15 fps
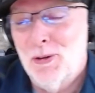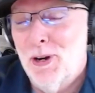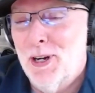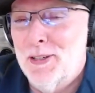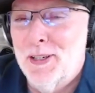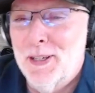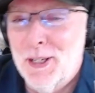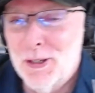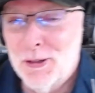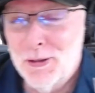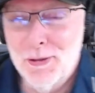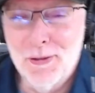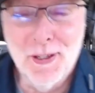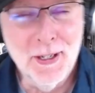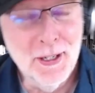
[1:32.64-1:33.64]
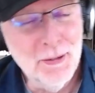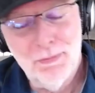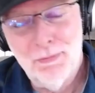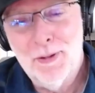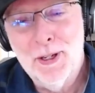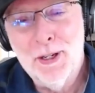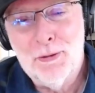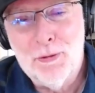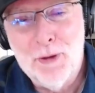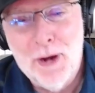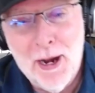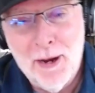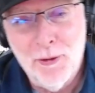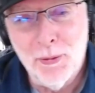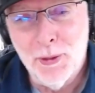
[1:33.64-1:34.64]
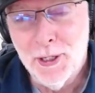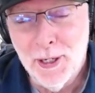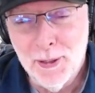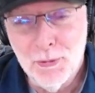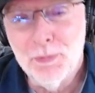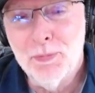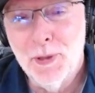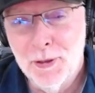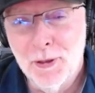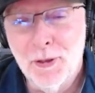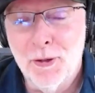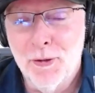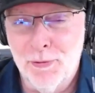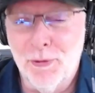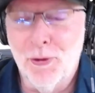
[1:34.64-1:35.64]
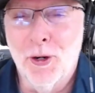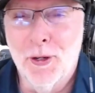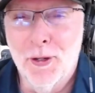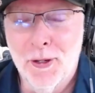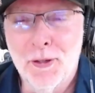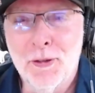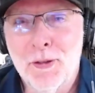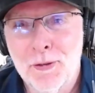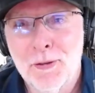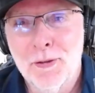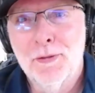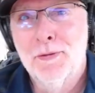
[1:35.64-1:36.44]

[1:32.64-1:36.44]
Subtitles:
great, Denise. Thanks for having me. I've been looking forward to this.